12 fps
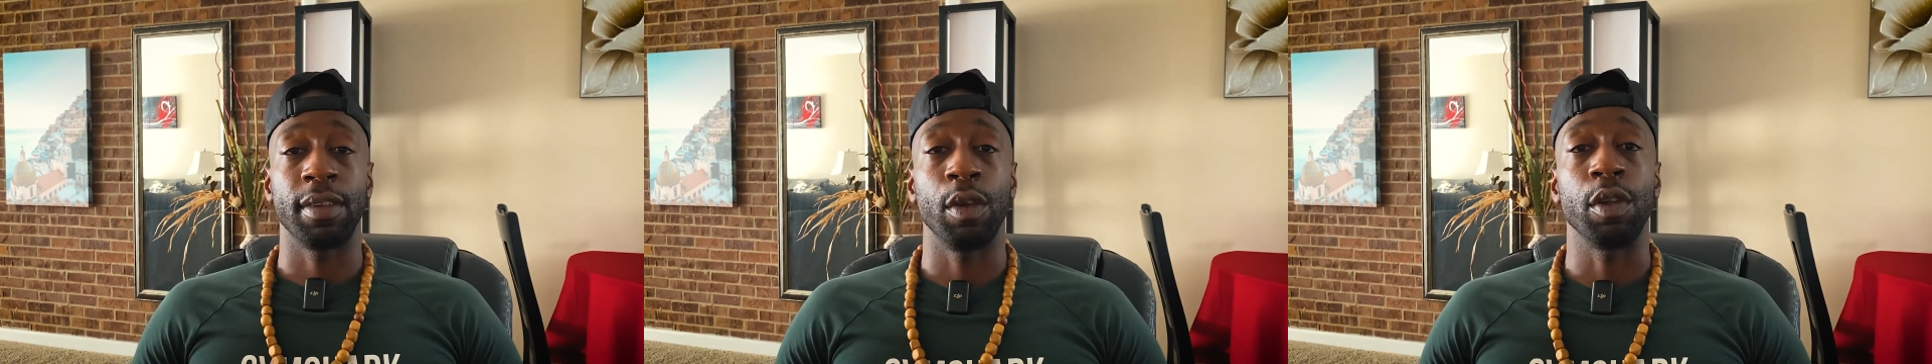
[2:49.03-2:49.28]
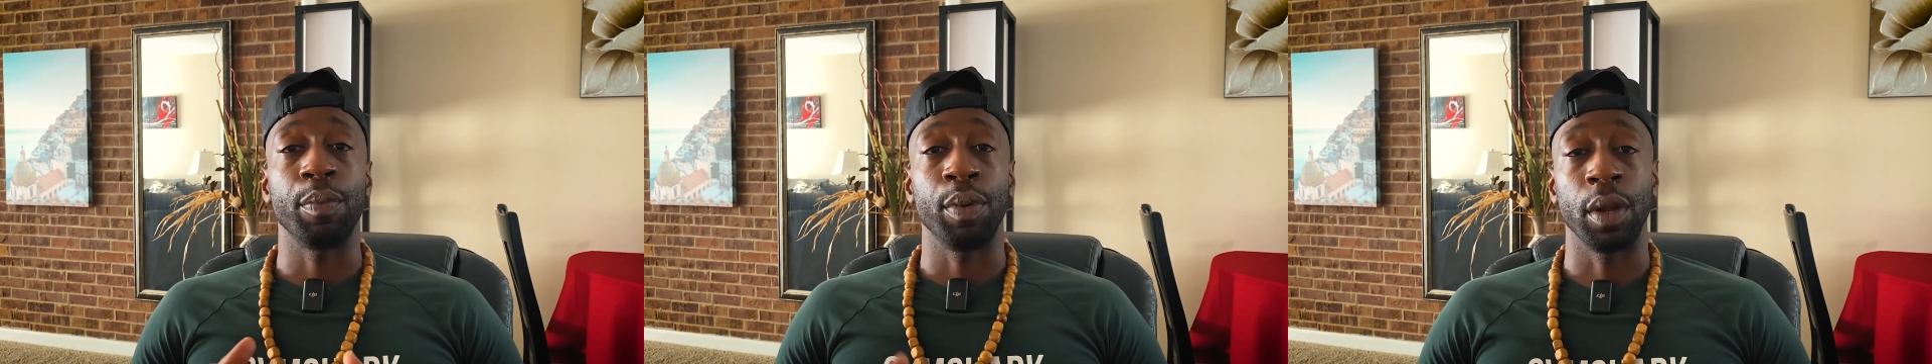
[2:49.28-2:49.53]
you
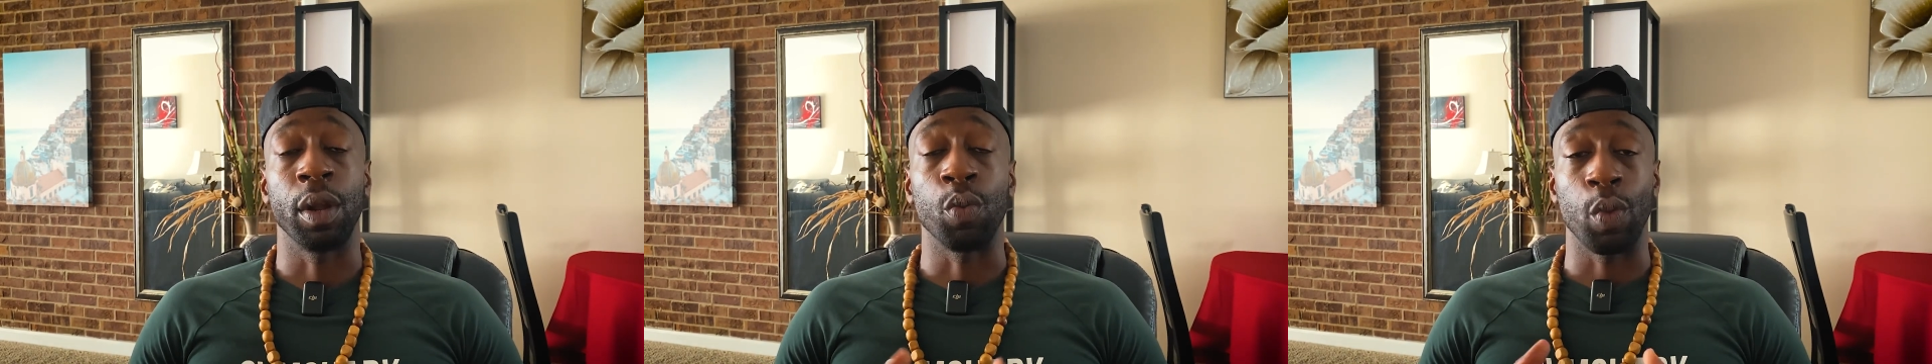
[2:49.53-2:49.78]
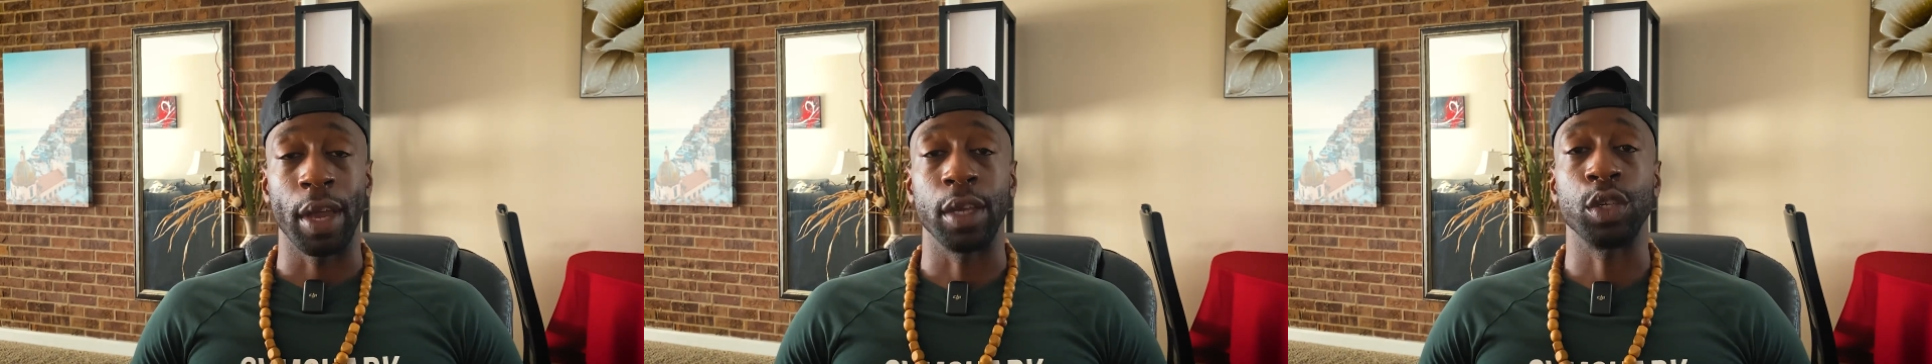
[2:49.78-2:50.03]
to put
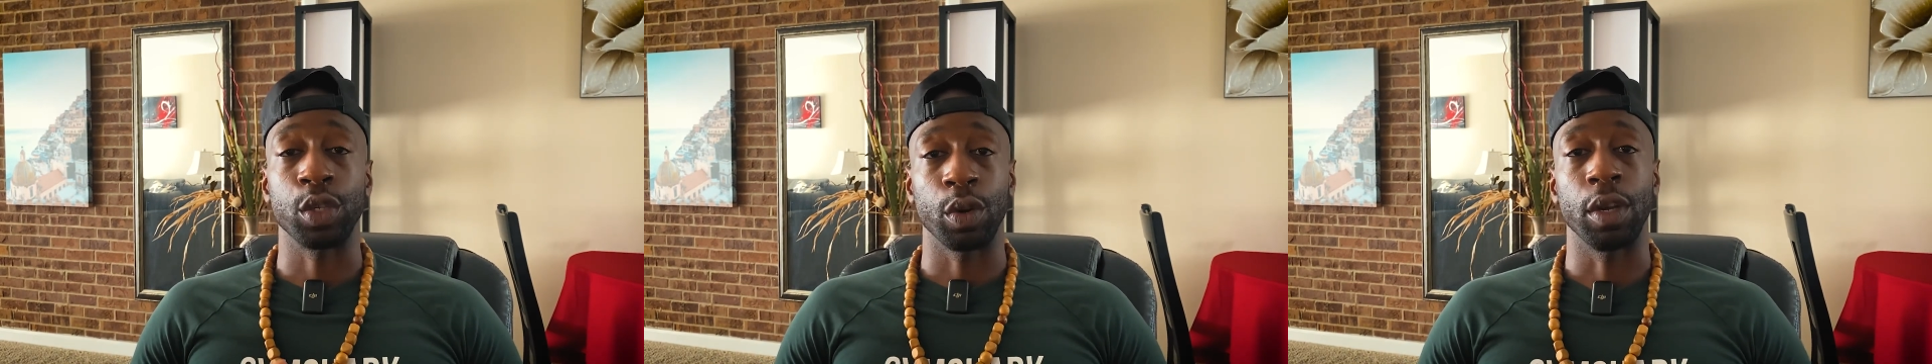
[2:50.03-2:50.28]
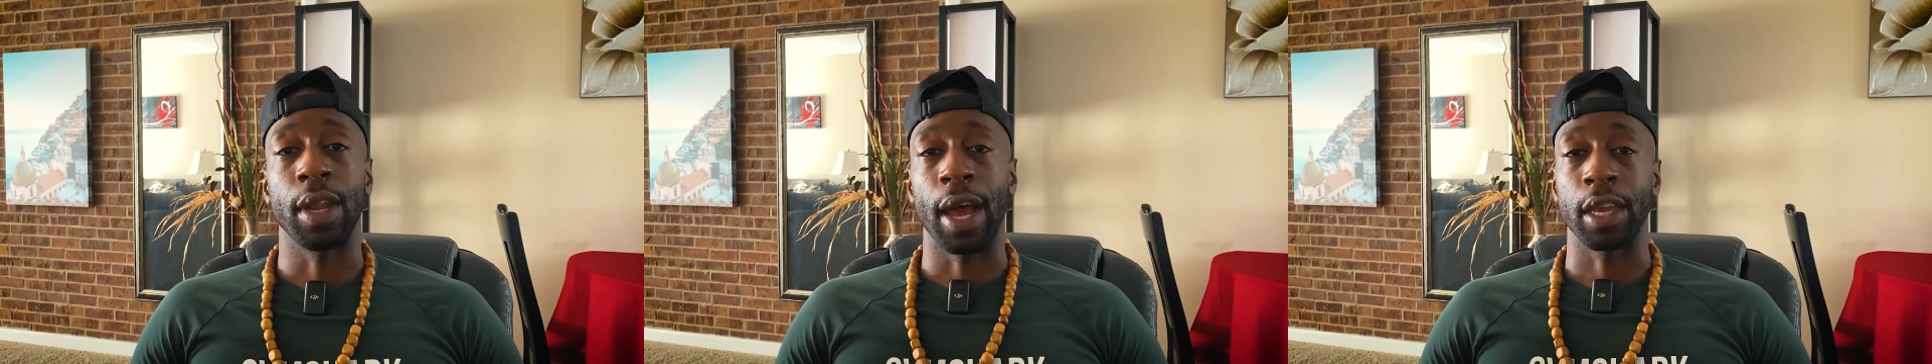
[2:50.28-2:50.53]
away
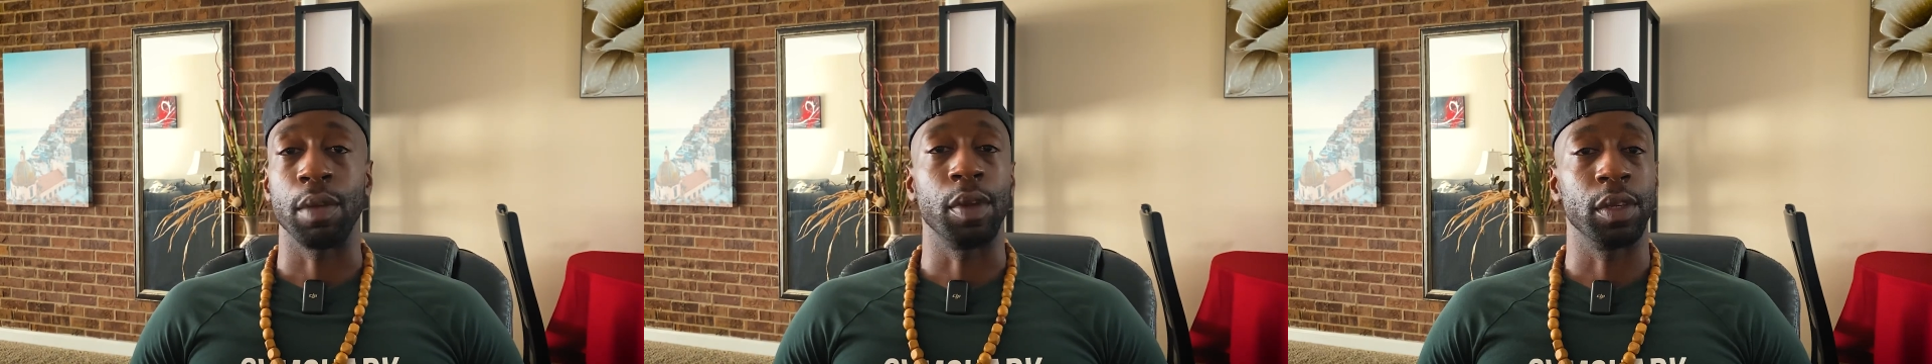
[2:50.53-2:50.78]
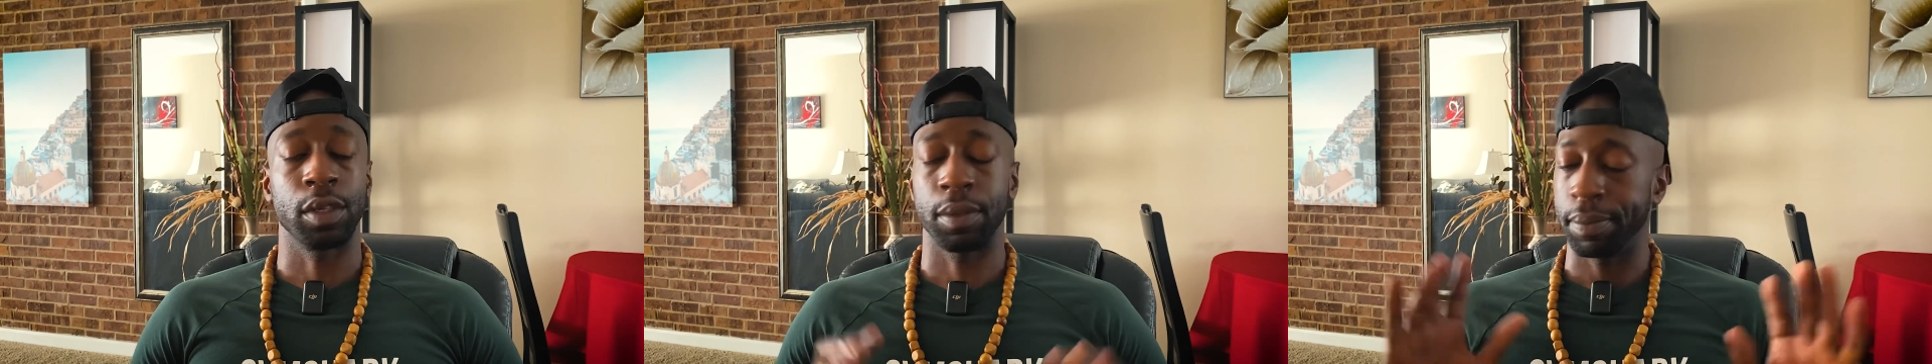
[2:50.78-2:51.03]
certain
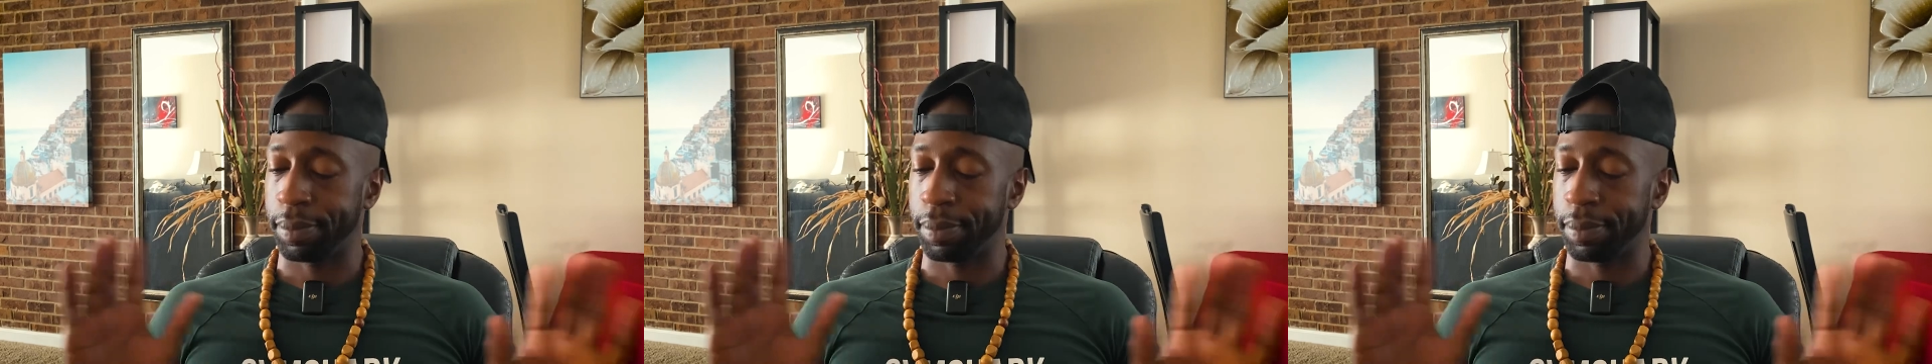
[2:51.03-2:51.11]
documents.